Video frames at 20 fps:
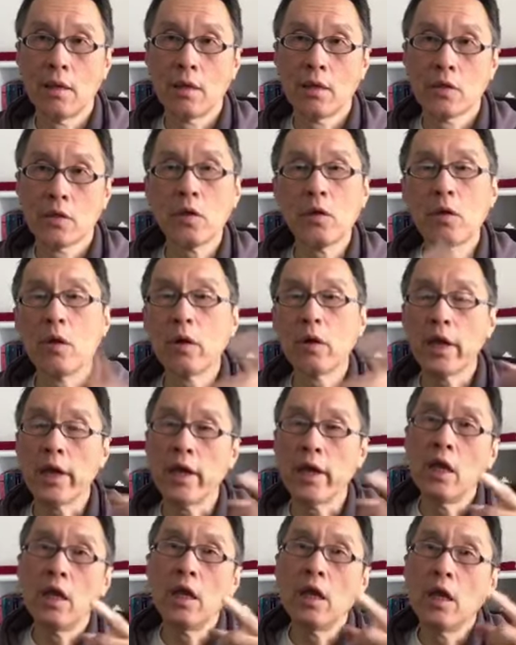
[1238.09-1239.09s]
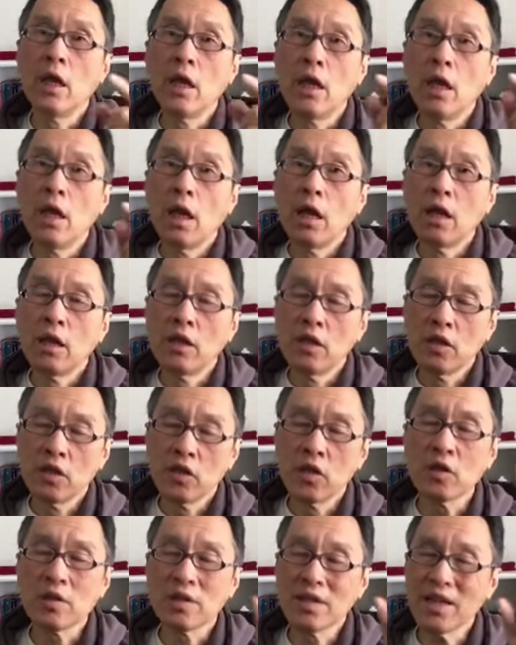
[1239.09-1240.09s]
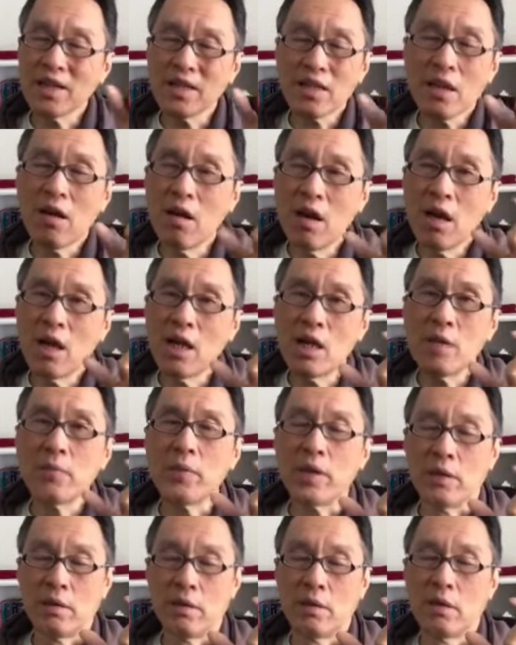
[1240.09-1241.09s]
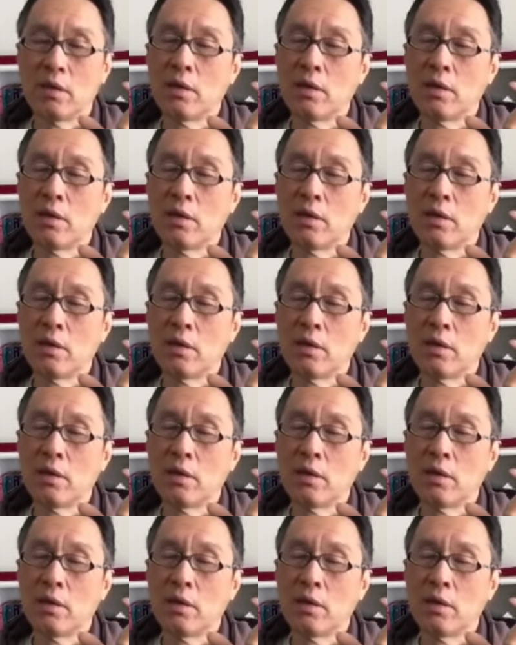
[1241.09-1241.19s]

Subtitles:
So okay, so six core element.